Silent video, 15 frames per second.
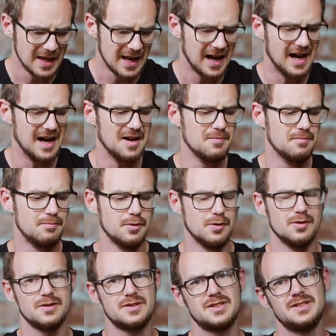
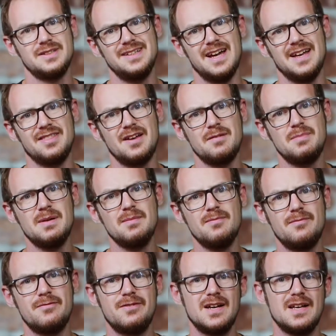But yeah, they've been
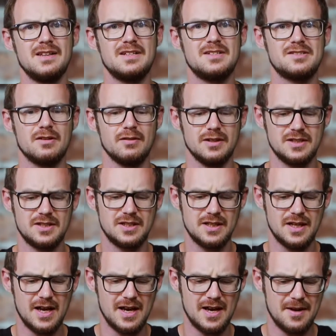fairly solid.
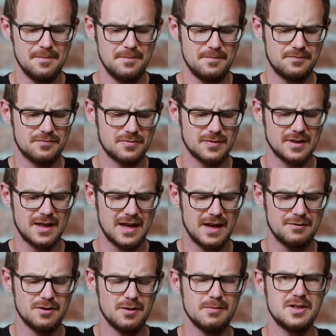
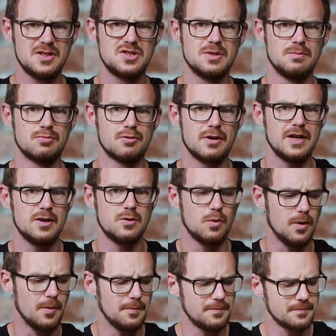I've not managed to break
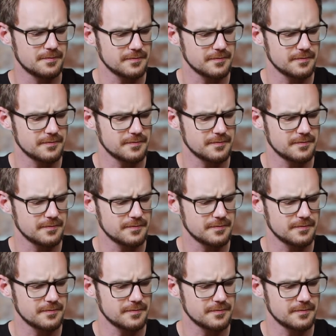one,